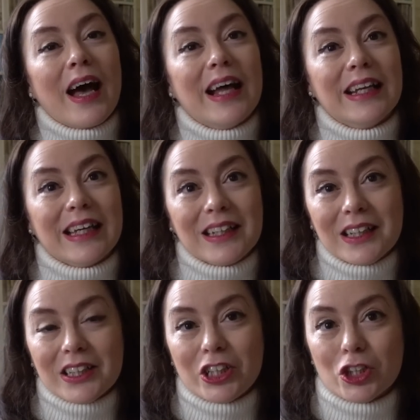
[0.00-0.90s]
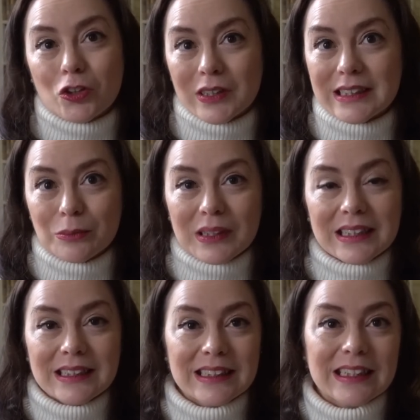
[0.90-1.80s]
An English
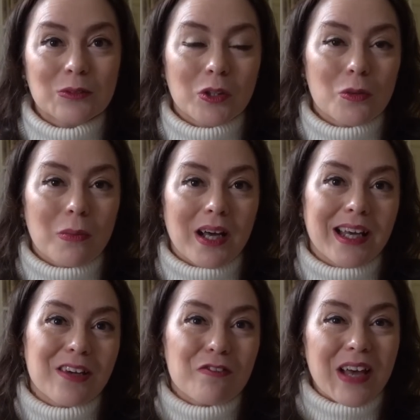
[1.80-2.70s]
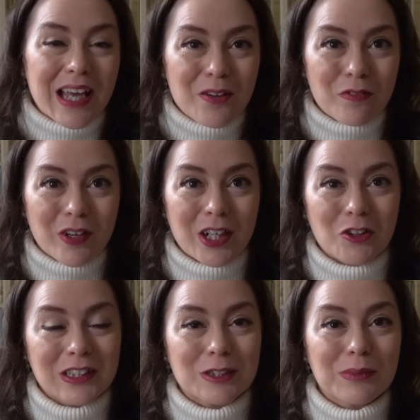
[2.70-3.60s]
Christmas is one of my favourite
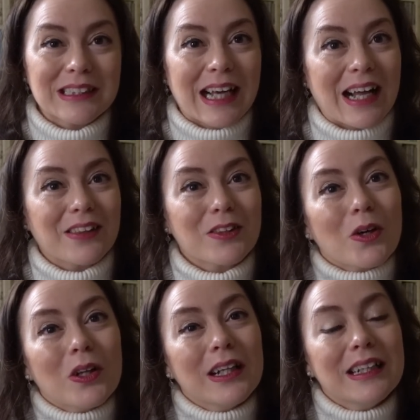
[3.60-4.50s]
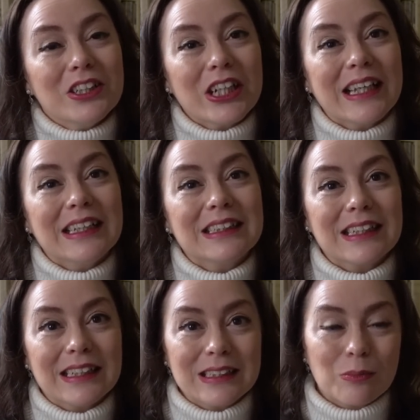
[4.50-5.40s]
Christmas anthologies.
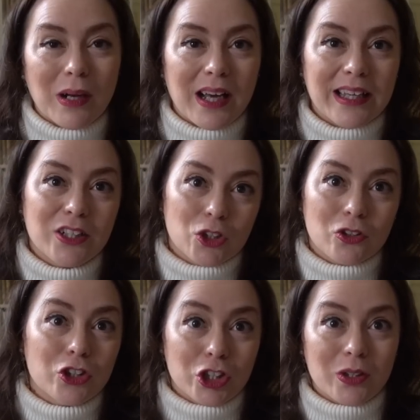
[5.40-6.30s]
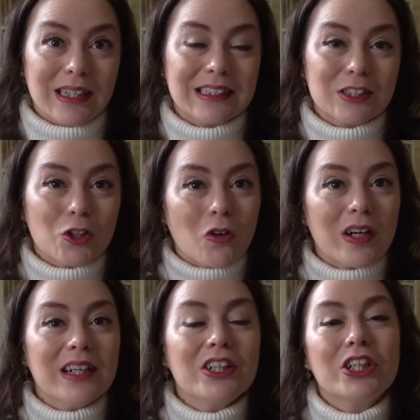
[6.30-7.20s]
It's by John Julius
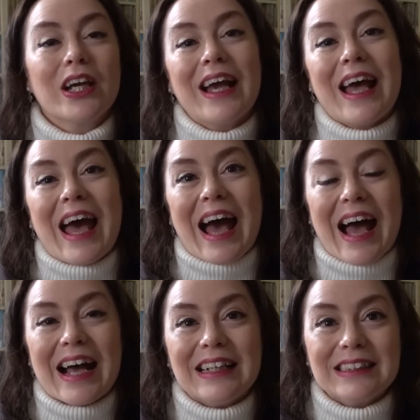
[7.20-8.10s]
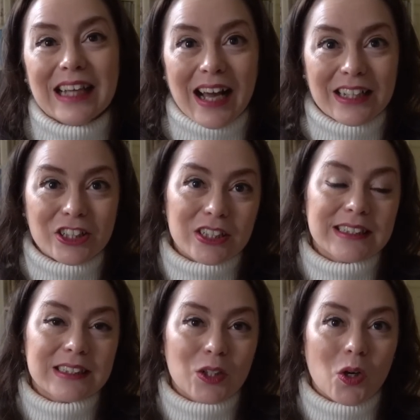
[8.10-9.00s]
Norwich, and I
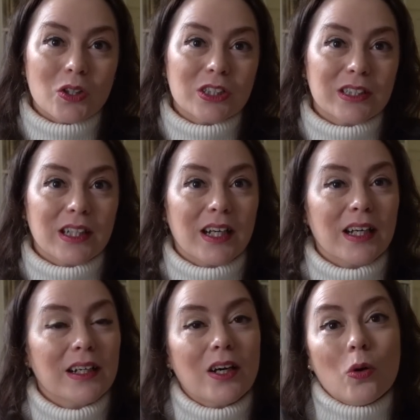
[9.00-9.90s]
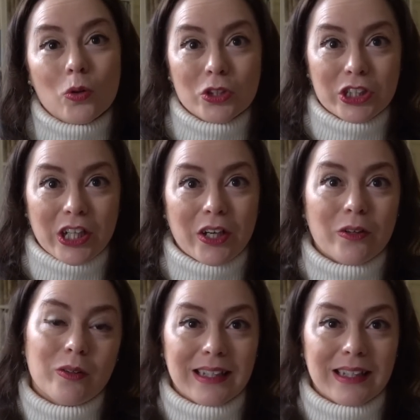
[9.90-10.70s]
just got the audio